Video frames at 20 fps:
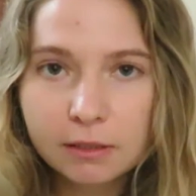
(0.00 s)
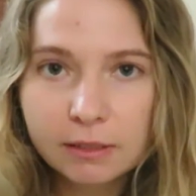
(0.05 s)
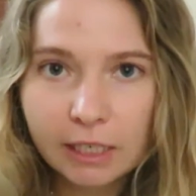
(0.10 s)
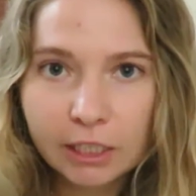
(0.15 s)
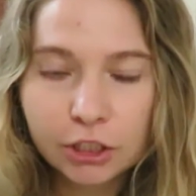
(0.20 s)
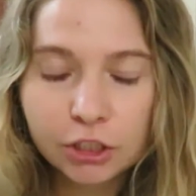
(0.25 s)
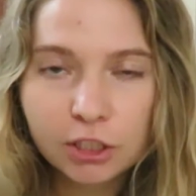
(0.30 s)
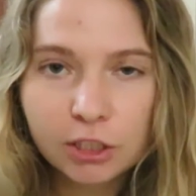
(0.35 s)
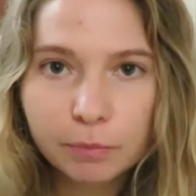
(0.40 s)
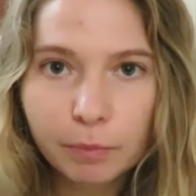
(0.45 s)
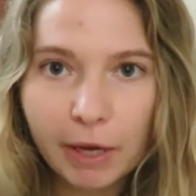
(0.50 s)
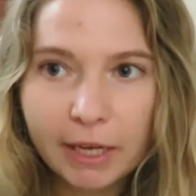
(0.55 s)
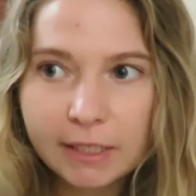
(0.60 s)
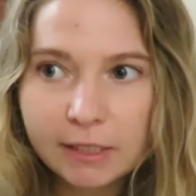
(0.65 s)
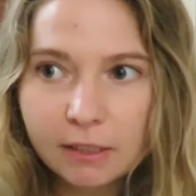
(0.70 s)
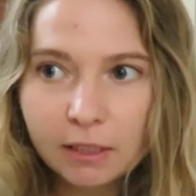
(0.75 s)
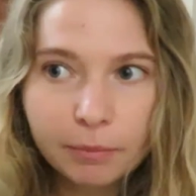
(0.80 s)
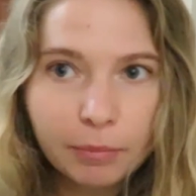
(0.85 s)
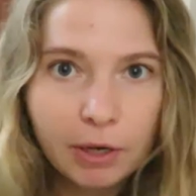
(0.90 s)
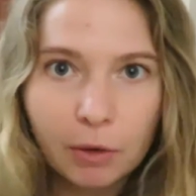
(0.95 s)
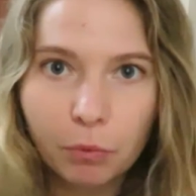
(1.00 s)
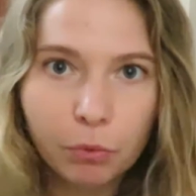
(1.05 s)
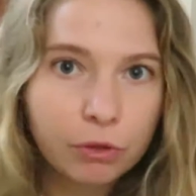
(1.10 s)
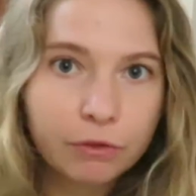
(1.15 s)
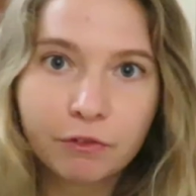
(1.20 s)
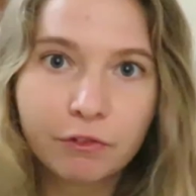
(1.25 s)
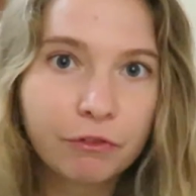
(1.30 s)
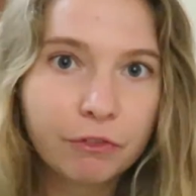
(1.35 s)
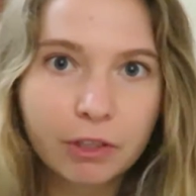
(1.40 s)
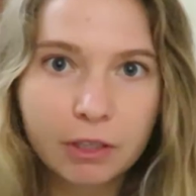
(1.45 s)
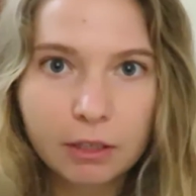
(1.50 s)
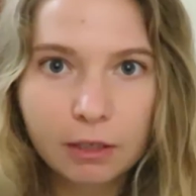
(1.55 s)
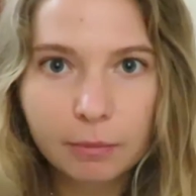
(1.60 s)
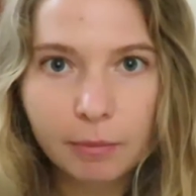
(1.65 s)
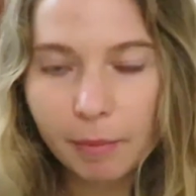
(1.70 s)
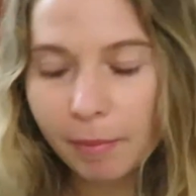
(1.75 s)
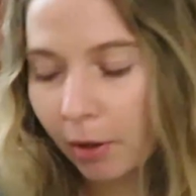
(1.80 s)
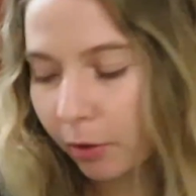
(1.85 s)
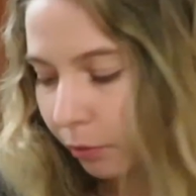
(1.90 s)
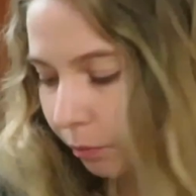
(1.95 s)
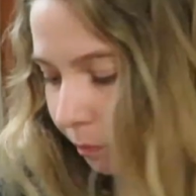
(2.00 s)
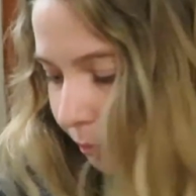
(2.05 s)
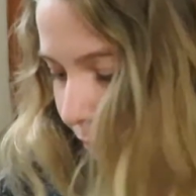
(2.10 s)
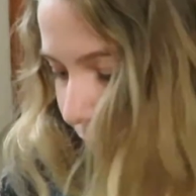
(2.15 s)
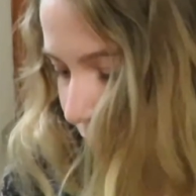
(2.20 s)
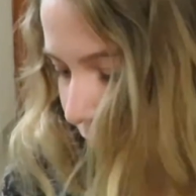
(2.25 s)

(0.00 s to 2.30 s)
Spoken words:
it's actually spicy, but I won't even feel it in my mouth.